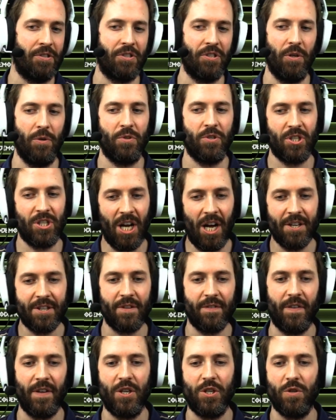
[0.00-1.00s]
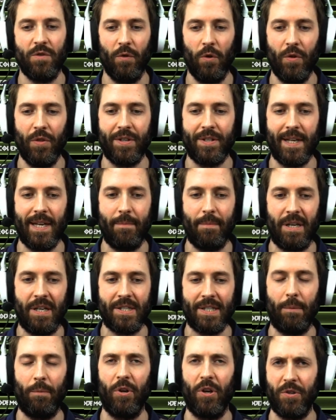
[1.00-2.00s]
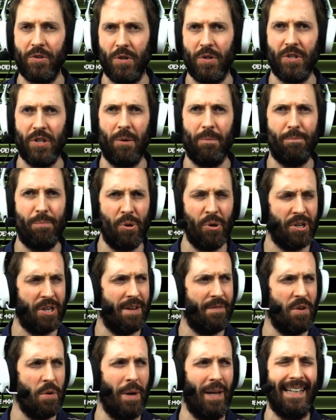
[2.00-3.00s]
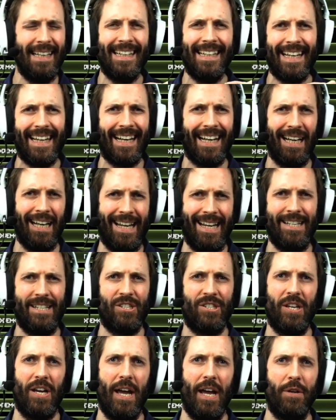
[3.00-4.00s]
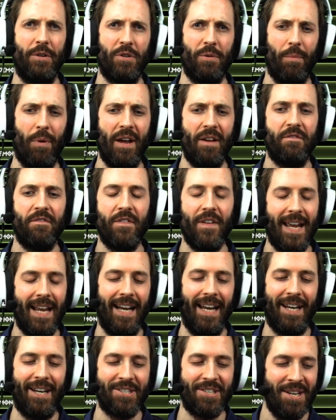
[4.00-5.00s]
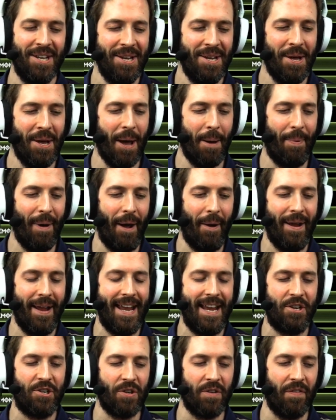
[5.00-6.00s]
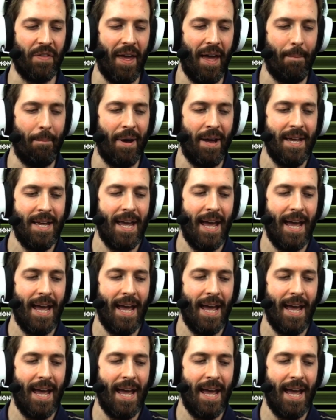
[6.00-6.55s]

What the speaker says: So start to finish of all the demons, and what I'll do is I'll give you a little insight into my feelings about each of them,